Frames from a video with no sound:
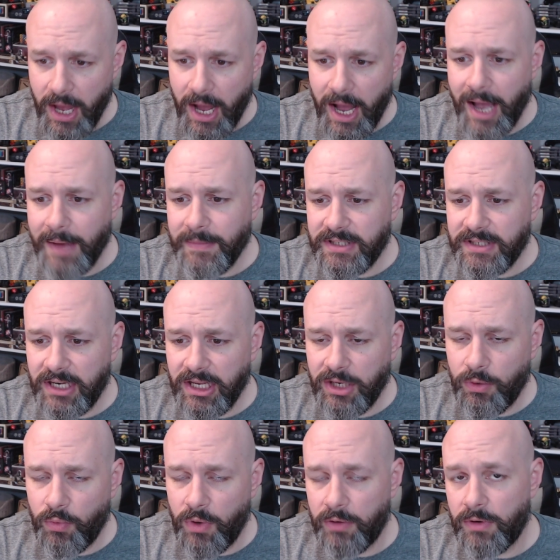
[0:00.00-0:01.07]
I'm sitting
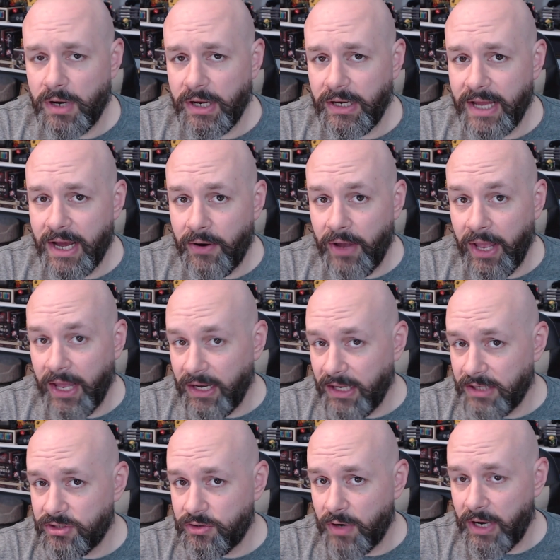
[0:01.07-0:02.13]
in one right now and
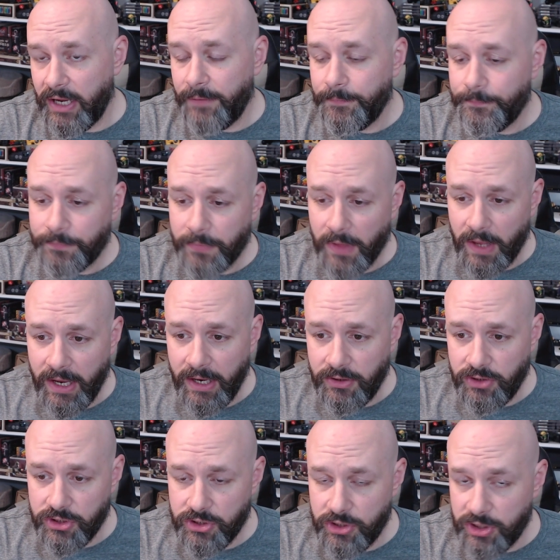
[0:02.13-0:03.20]
it's great.
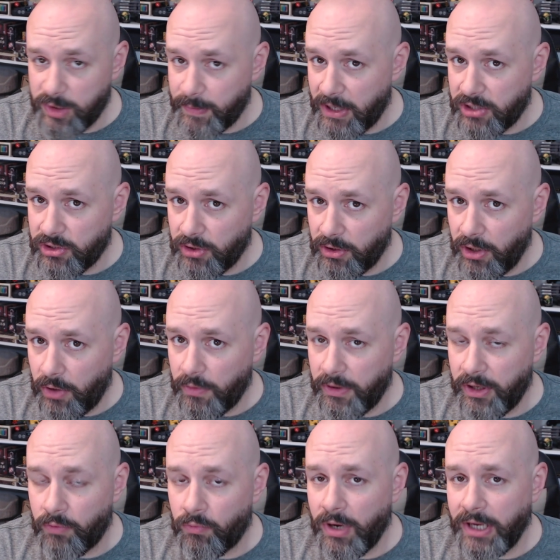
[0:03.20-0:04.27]
And just a special note
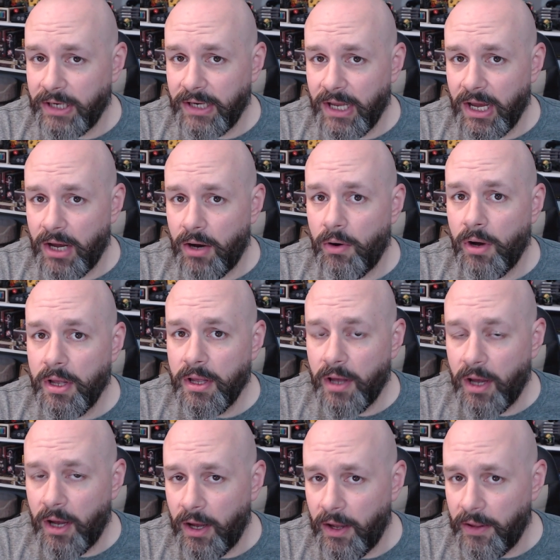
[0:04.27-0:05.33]
that right now,
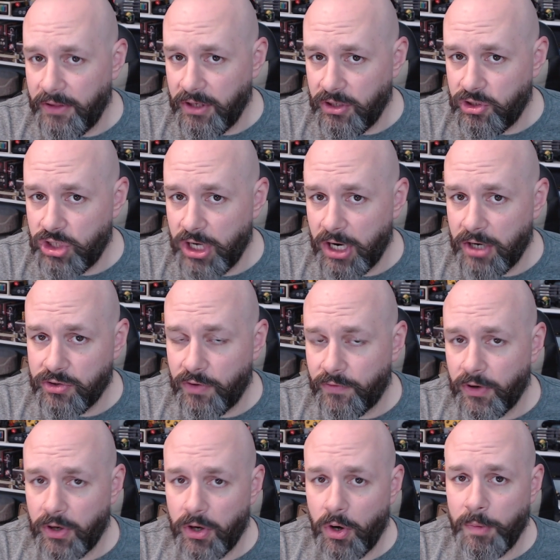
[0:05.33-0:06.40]
the chairs
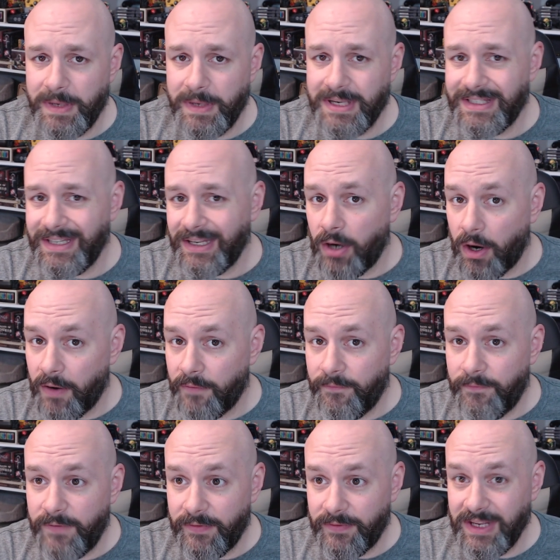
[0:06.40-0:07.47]
over at OP Seat are
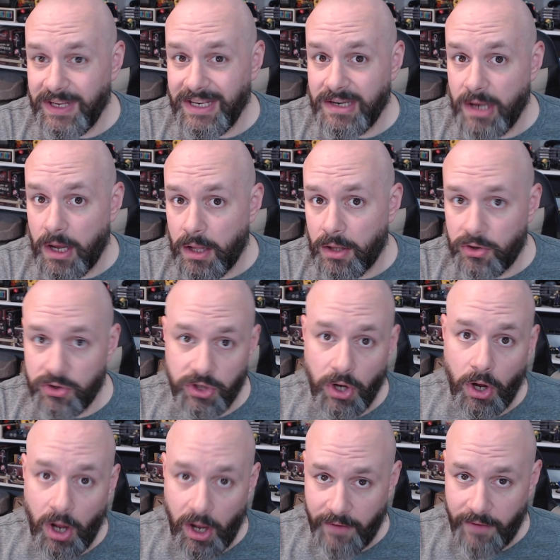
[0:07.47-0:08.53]
$50
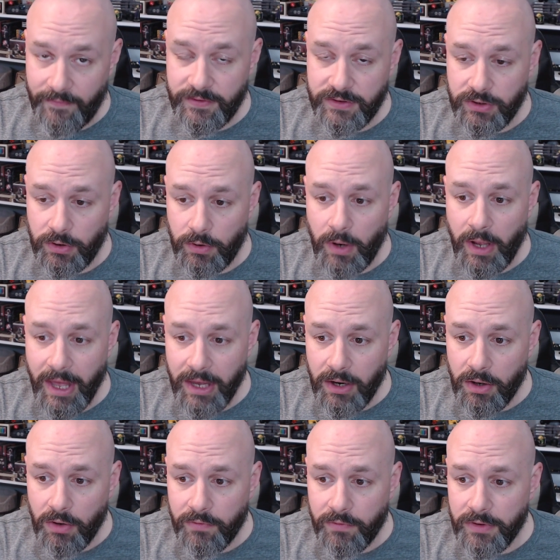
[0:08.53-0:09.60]
off. So head
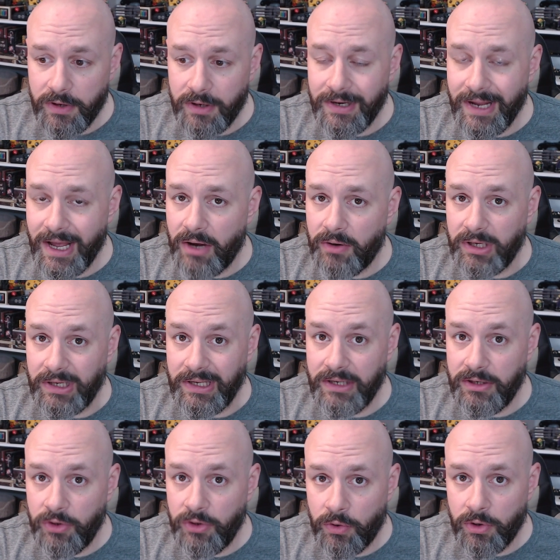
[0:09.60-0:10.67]
on over there now to
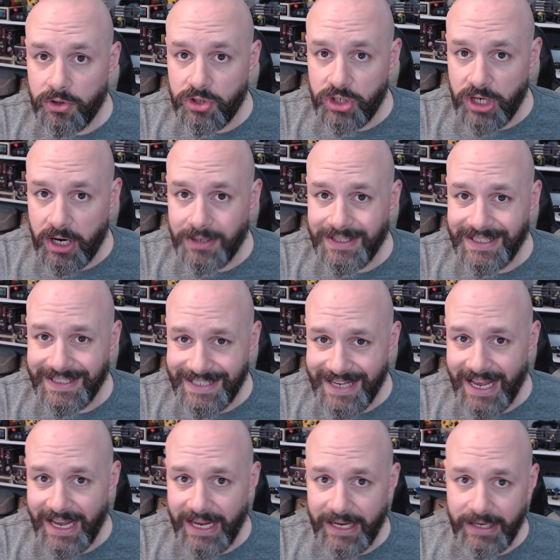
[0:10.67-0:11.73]
get your chair
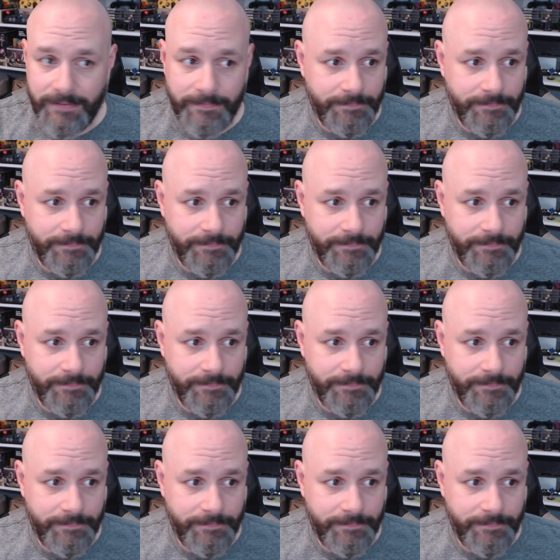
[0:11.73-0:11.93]
today.